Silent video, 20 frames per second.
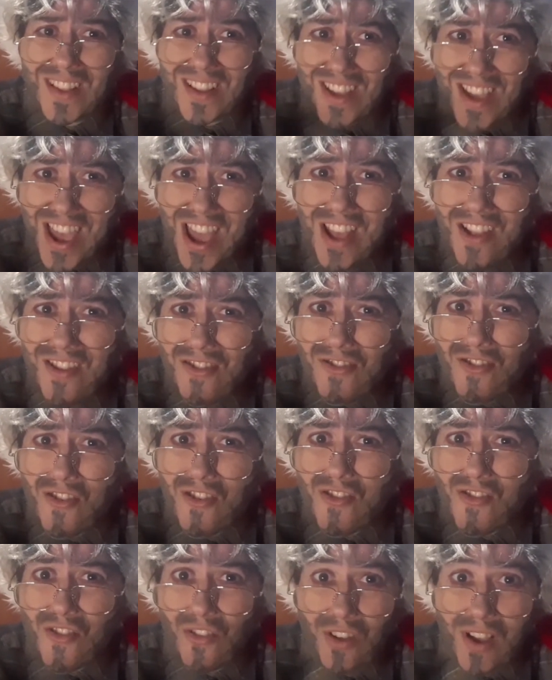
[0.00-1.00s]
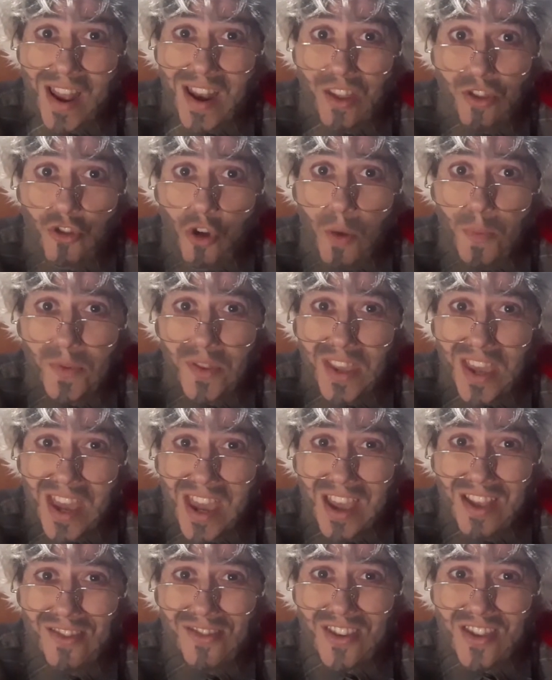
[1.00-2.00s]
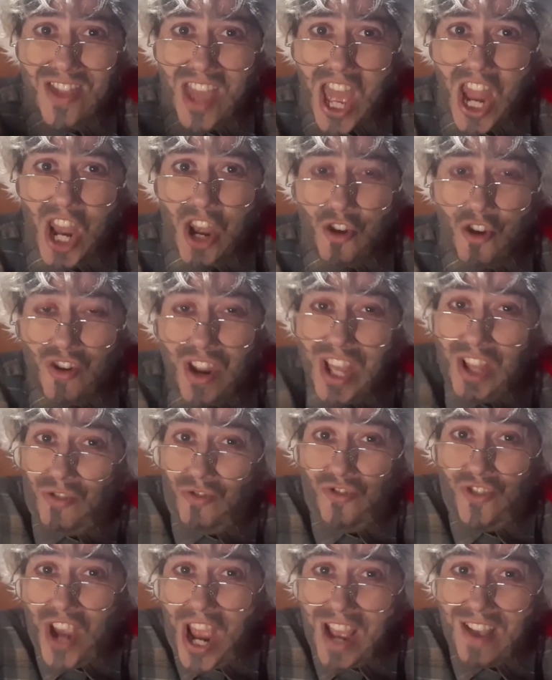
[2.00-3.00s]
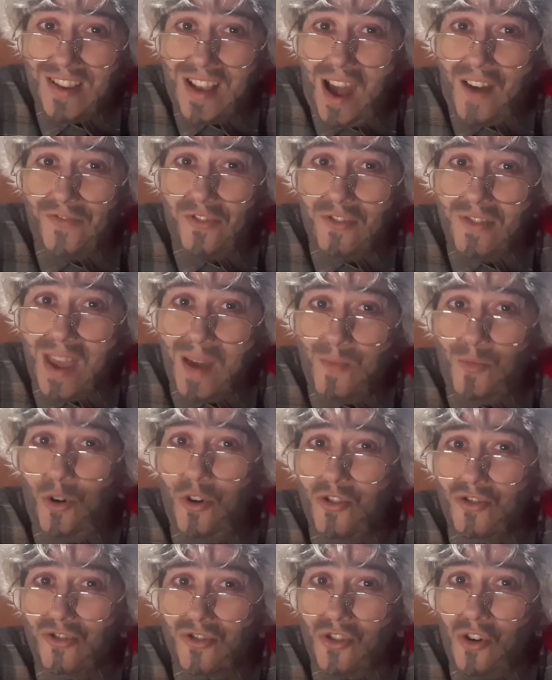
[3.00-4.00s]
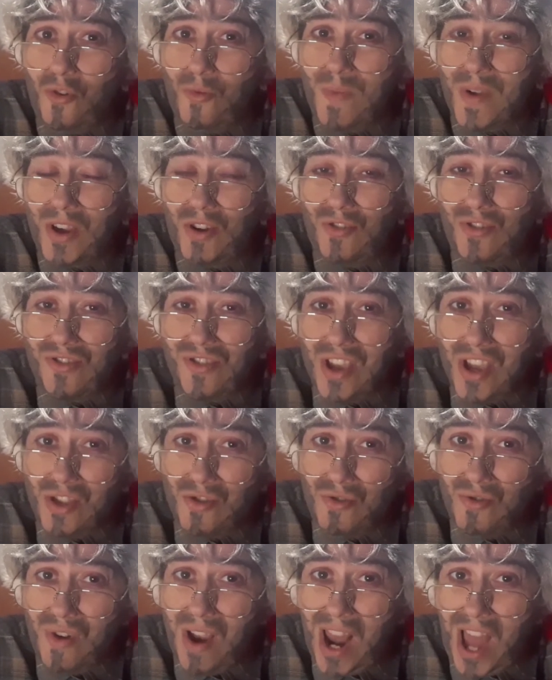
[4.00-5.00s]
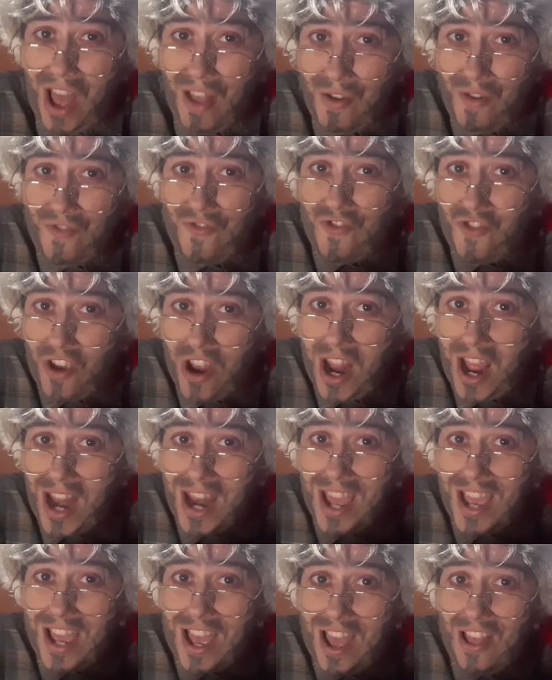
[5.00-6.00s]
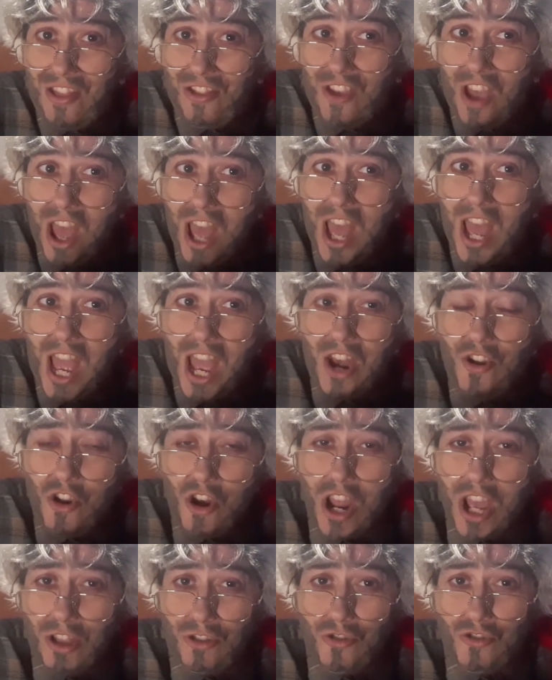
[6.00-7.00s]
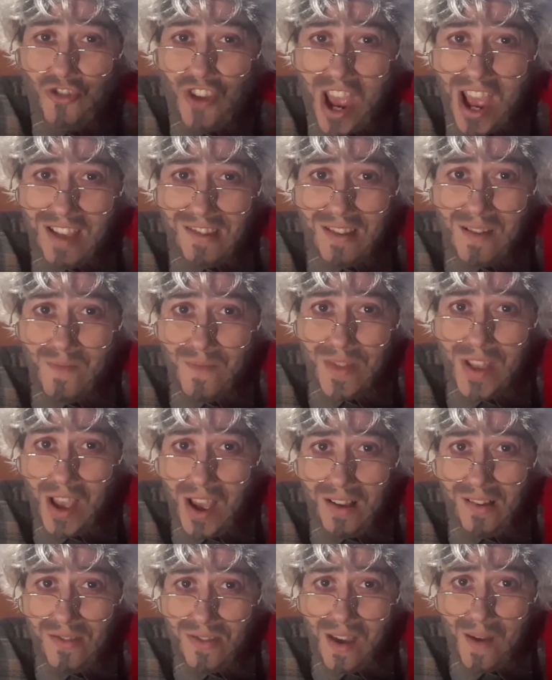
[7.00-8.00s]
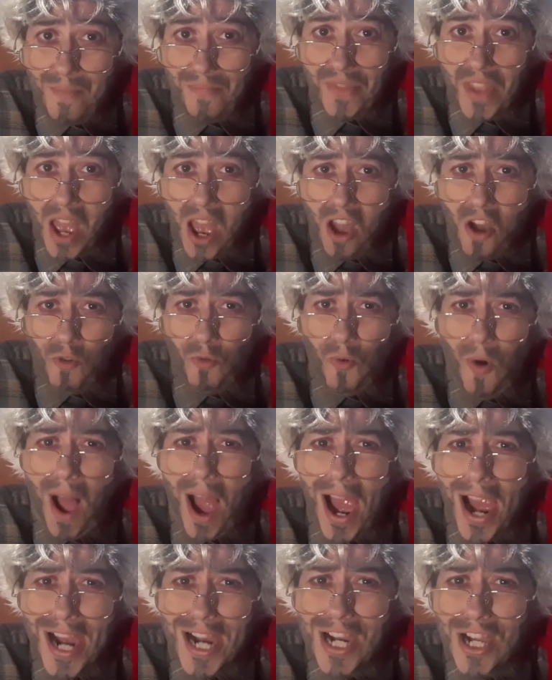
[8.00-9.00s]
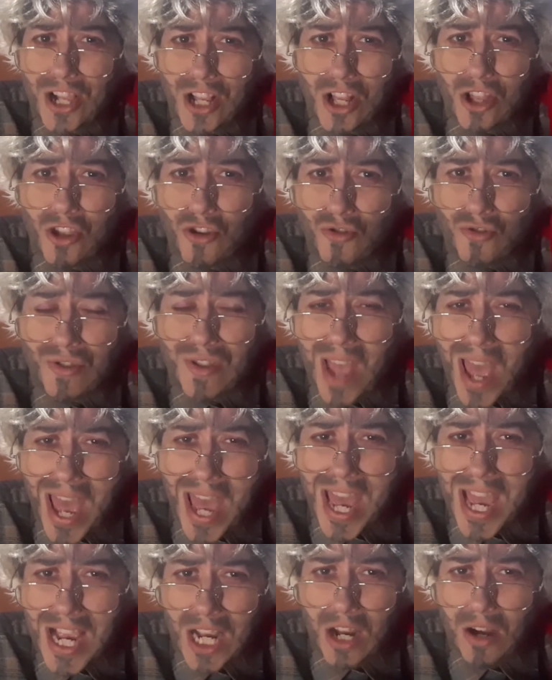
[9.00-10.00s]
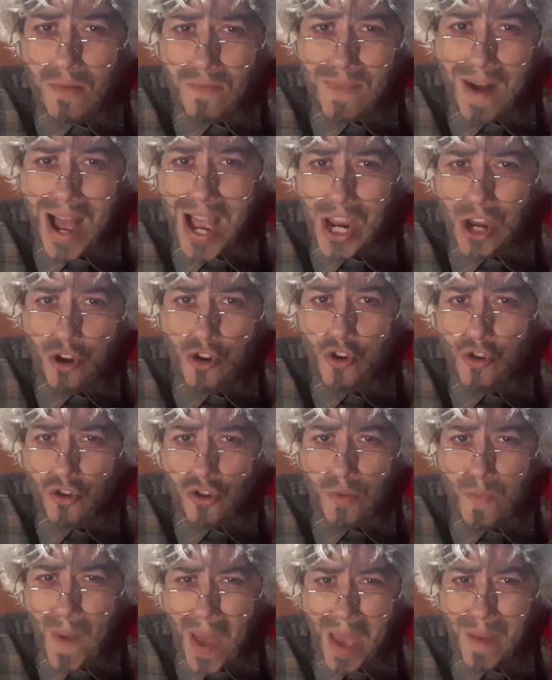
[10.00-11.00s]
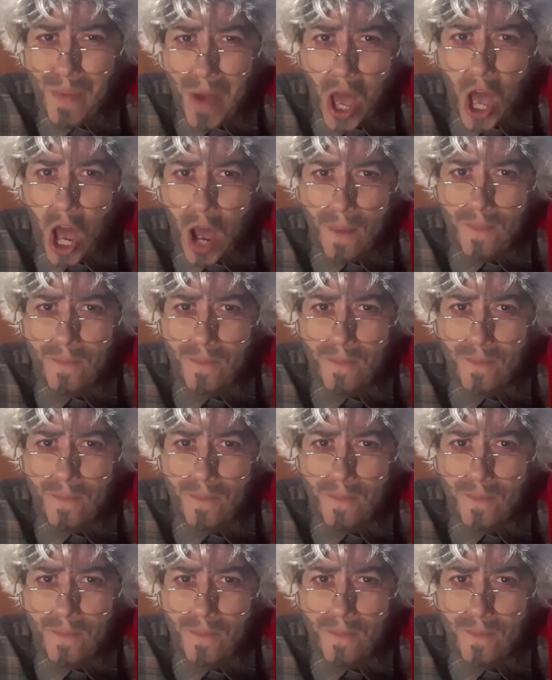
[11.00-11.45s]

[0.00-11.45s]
kids, you can adopt kids, and then you need to chase after them also, because they do a lot of shenanigans, and you need to chase them, tell them, why did you take my newspaper?